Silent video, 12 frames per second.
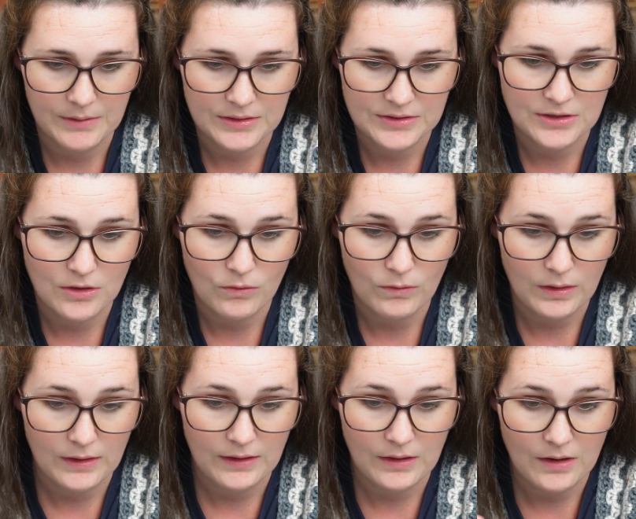So
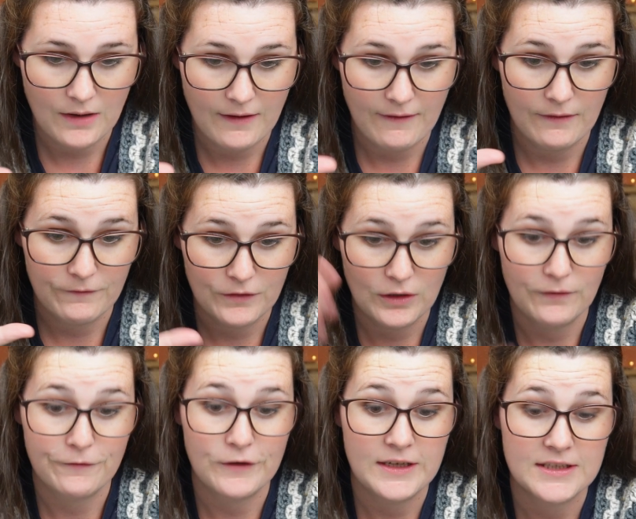for
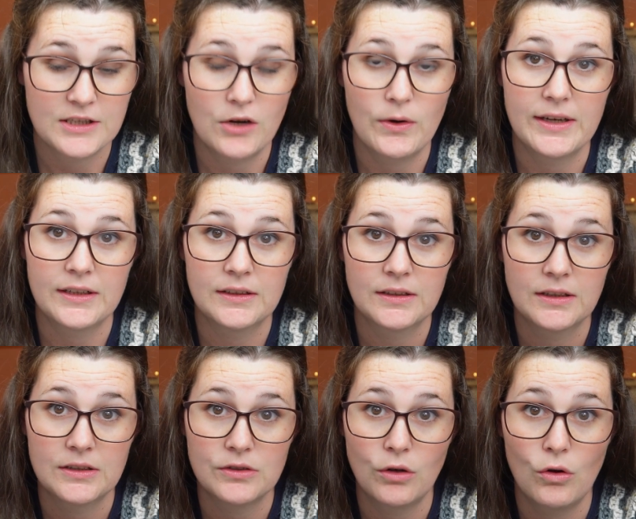
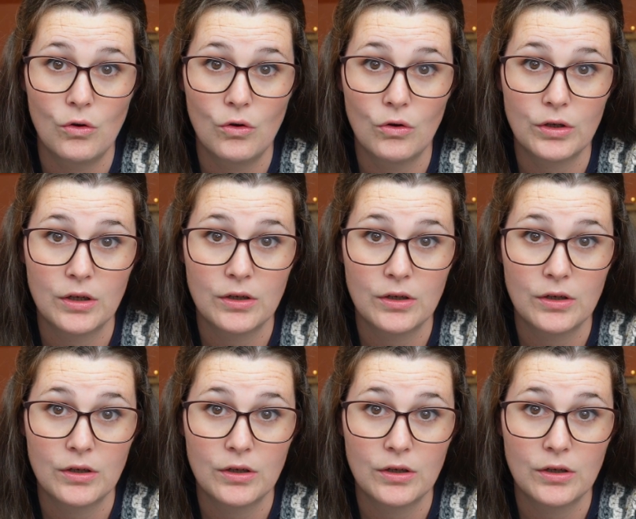freesewing.org,